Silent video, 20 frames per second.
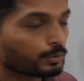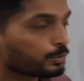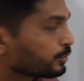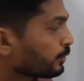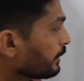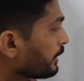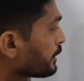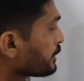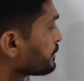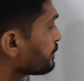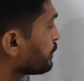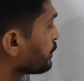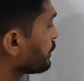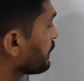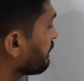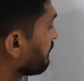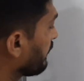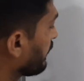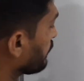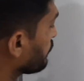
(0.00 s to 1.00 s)
So let us put
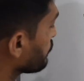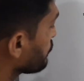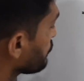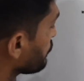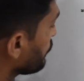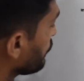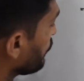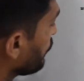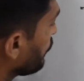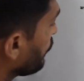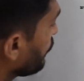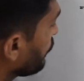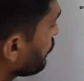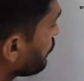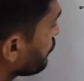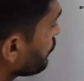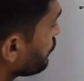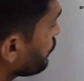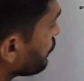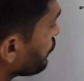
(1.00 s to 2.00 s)
the values
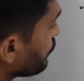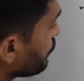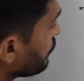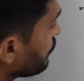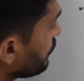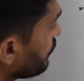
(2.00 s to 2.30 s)
2,